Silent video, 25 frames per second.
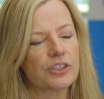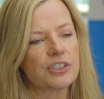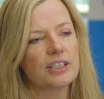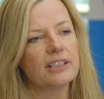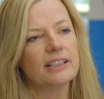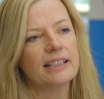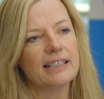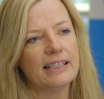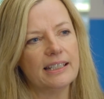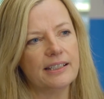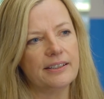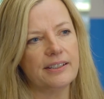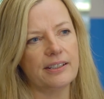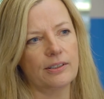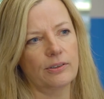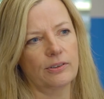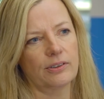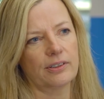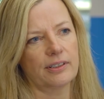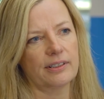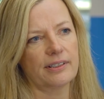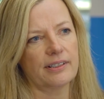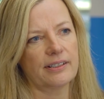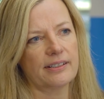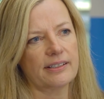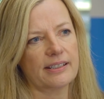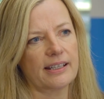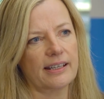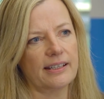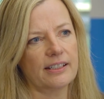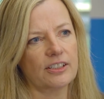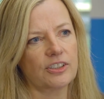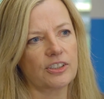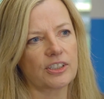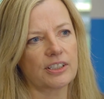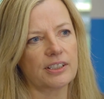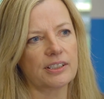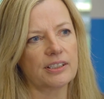to lead the
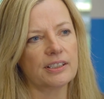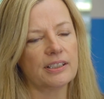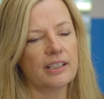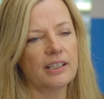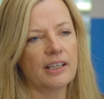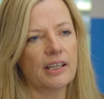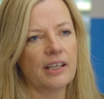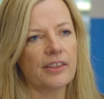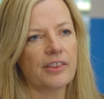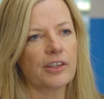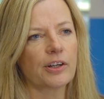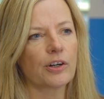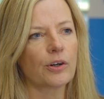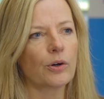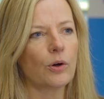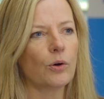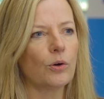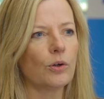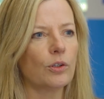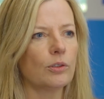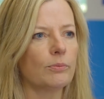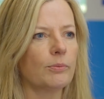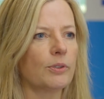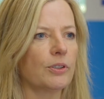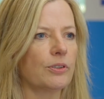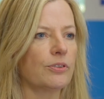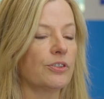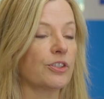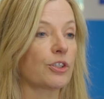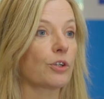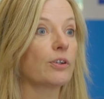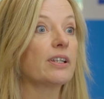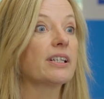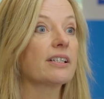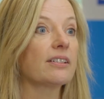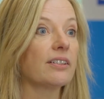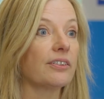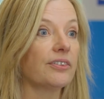organization, there are almost
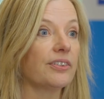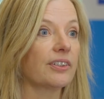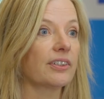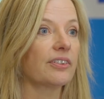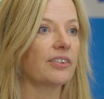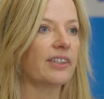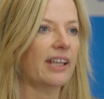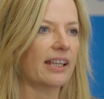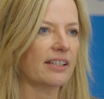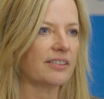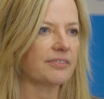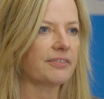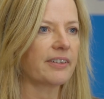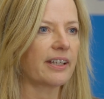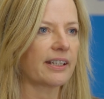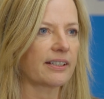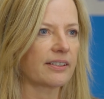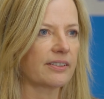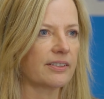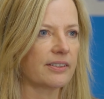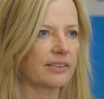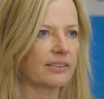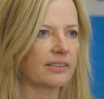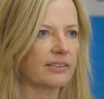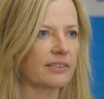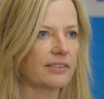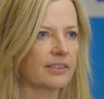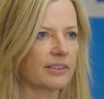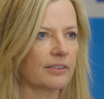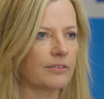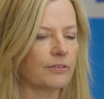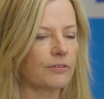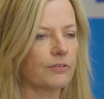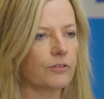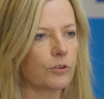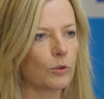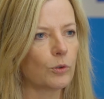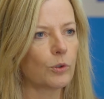critical success factors
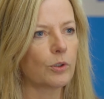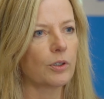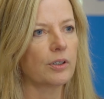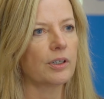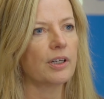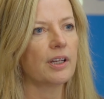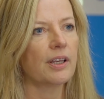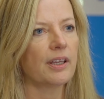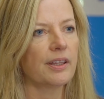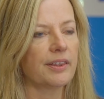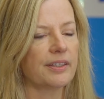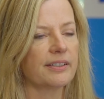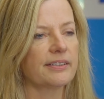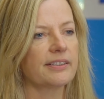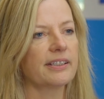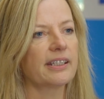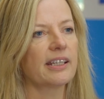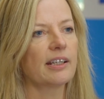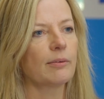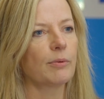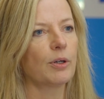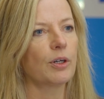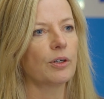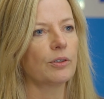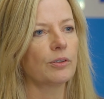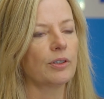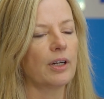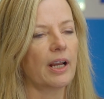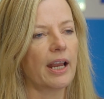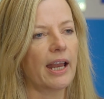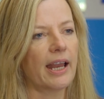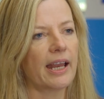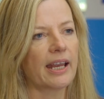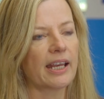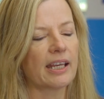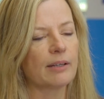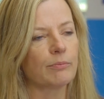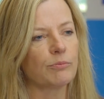for the
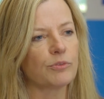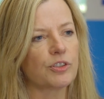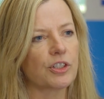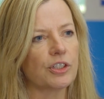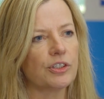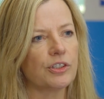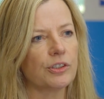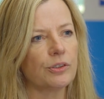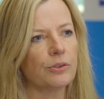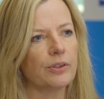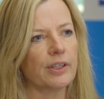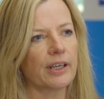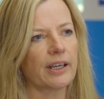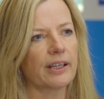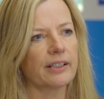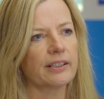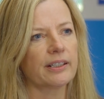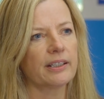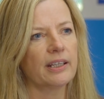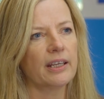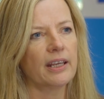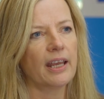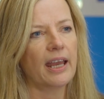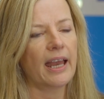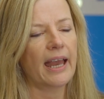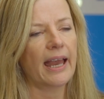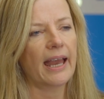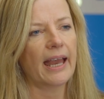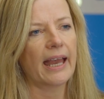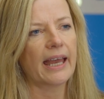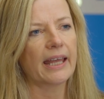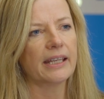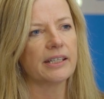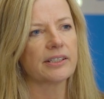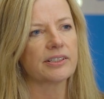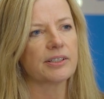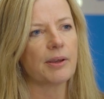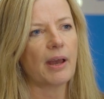CMO to do that.
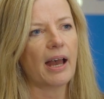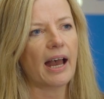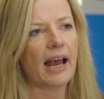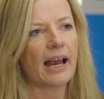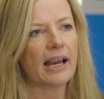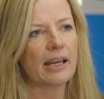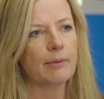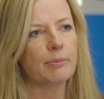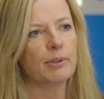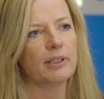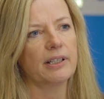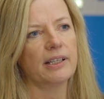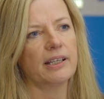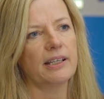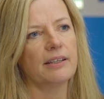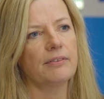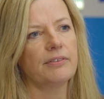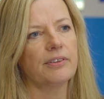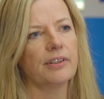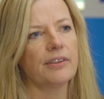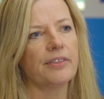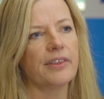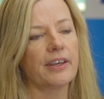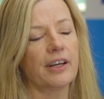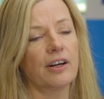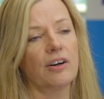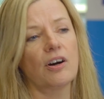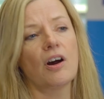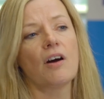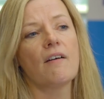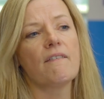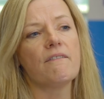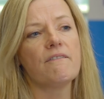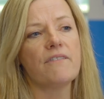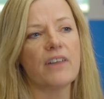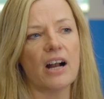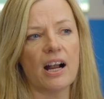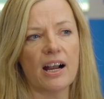And I believe that there are
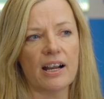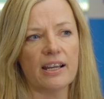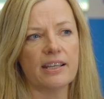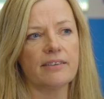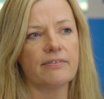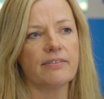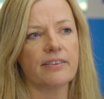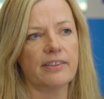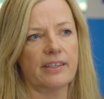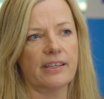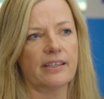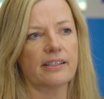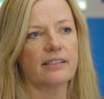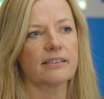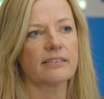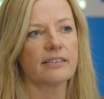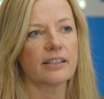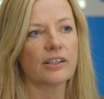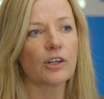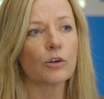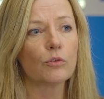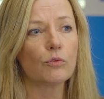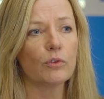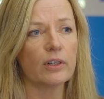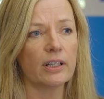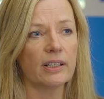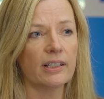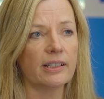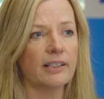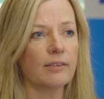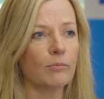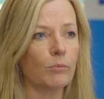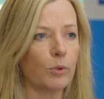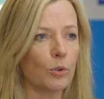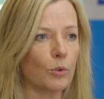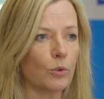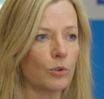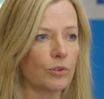five things that are really
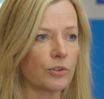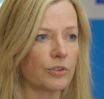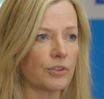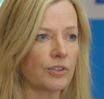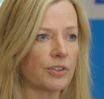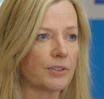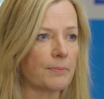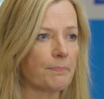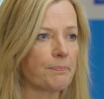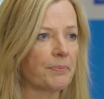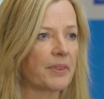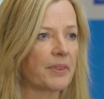important.